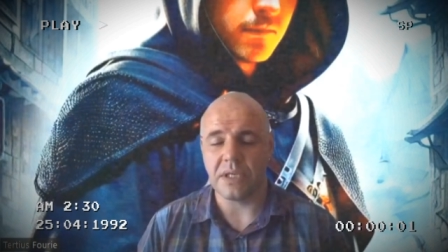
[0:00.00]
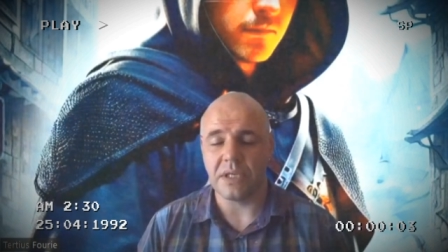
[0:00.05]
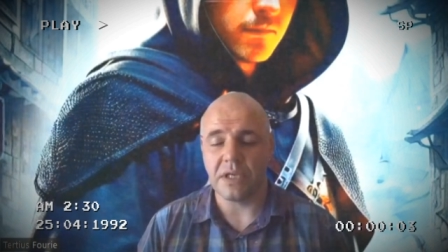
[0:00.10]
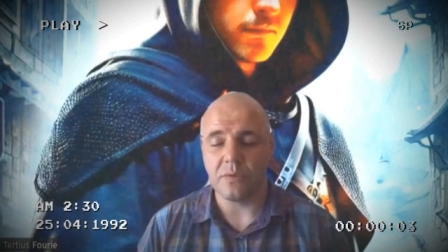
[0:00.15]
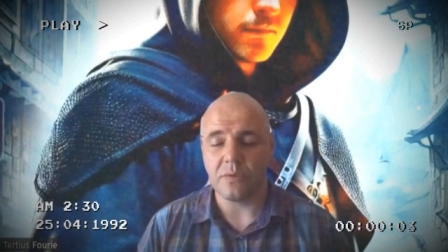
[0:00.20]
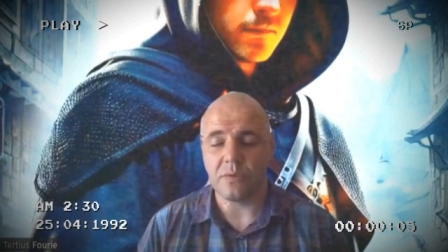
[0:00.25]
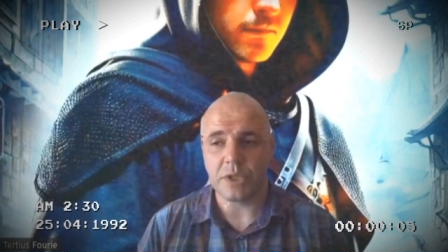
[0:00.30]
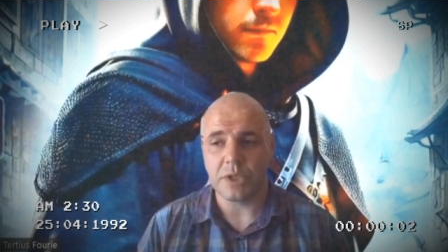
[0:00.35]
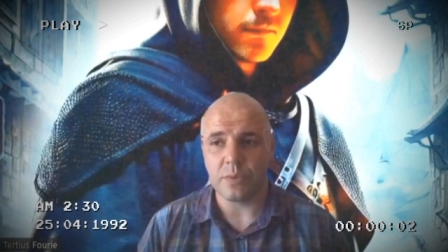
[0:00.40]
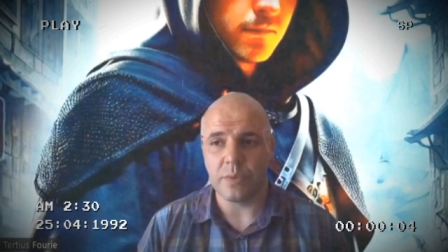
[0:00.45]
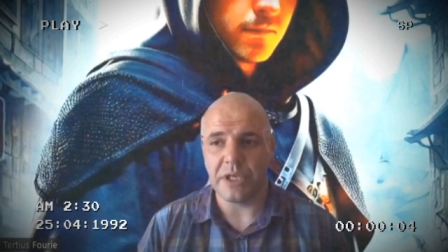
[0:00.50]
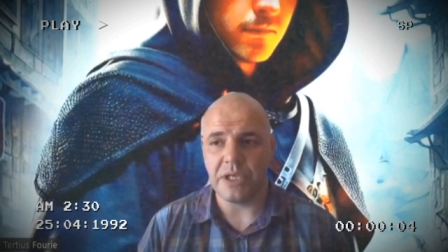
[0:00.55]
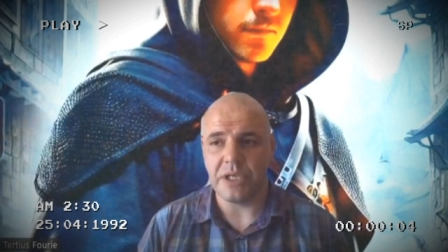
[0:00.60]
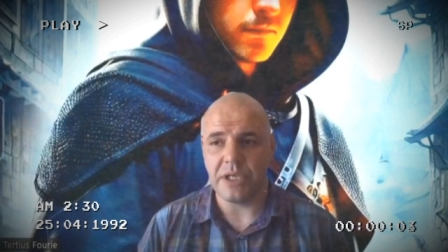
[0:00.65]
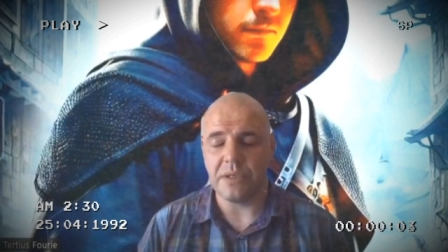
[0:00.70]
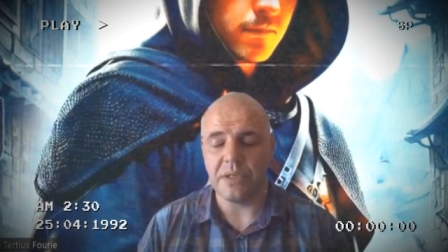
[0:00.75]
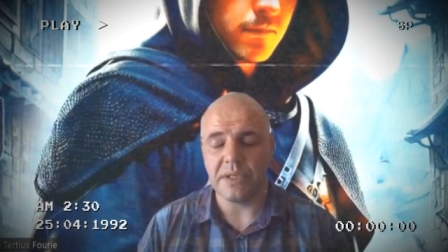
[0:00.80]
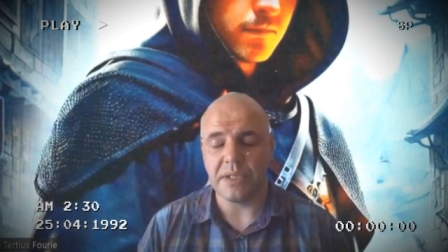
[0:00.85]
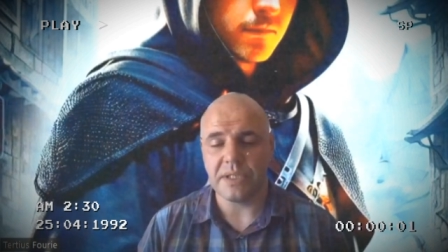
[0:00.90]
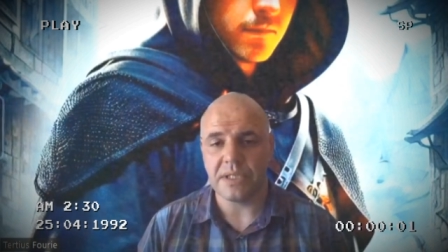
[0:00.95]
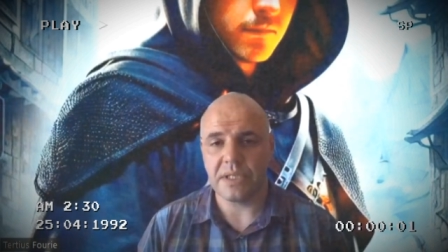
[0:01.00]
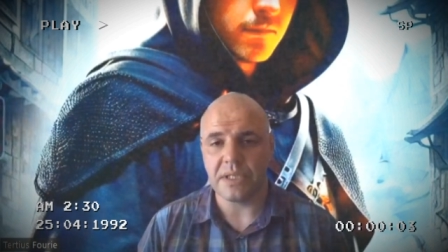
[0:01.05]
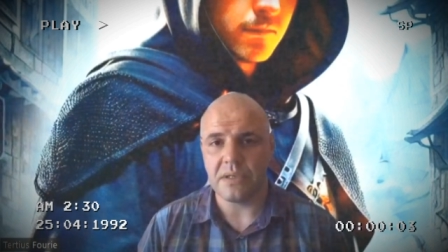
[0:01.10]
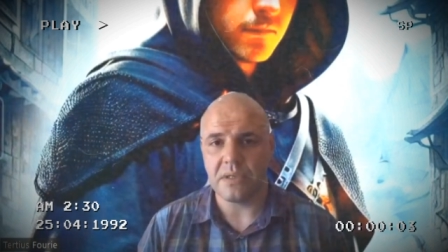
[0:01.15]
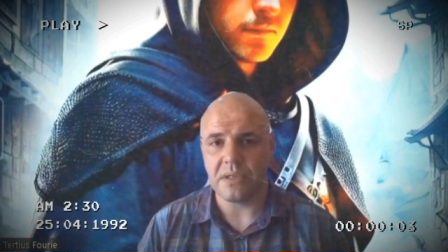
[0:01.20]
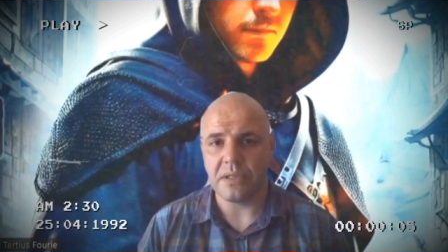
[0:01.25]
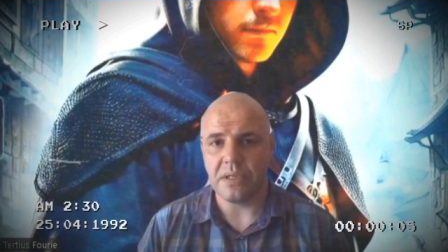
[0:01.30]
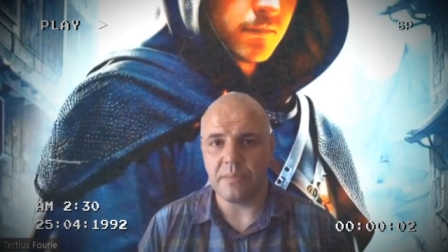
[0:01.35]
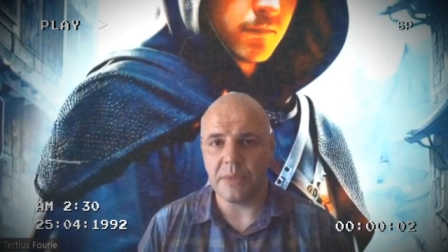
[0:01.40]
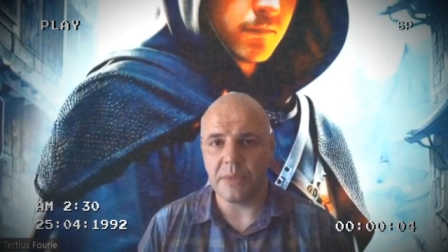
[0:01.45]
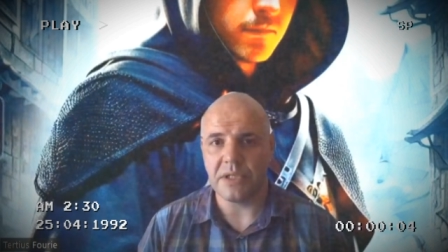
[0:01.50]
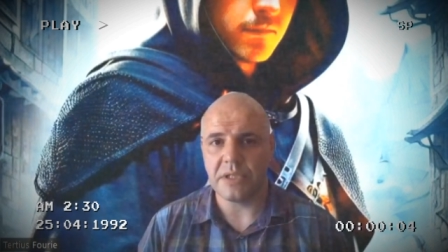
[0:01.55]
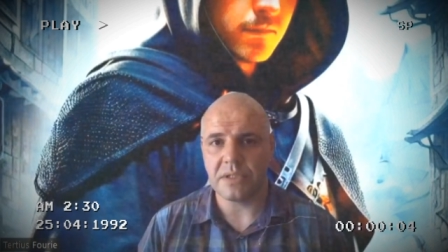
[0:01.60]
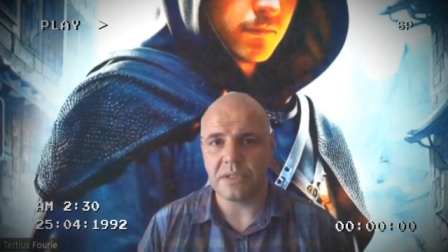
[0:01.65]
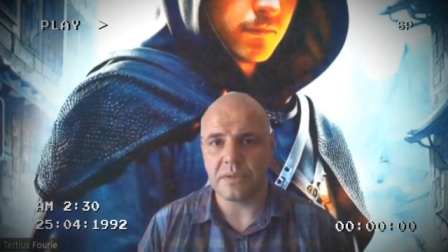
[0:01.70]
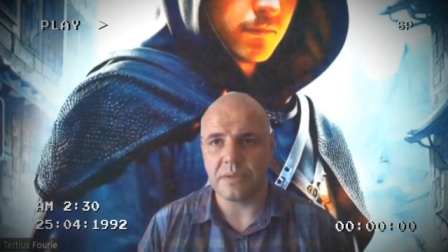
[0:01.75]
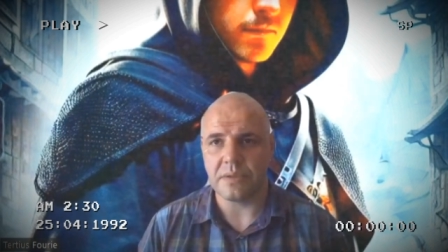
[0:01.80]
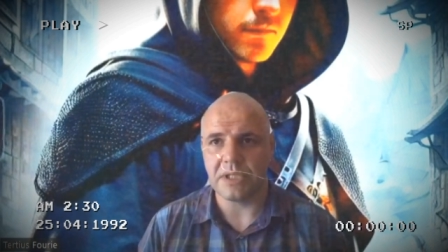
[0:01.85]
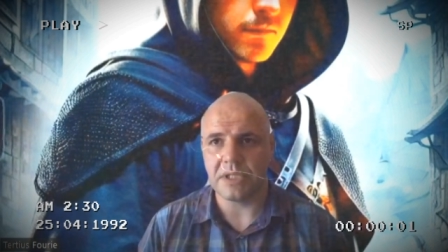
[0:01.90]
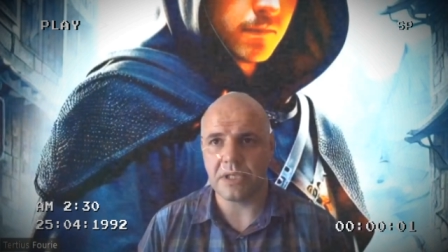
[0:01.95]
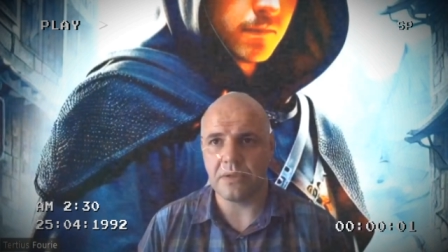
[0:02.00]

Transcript: and that was when he did his earthly ministry.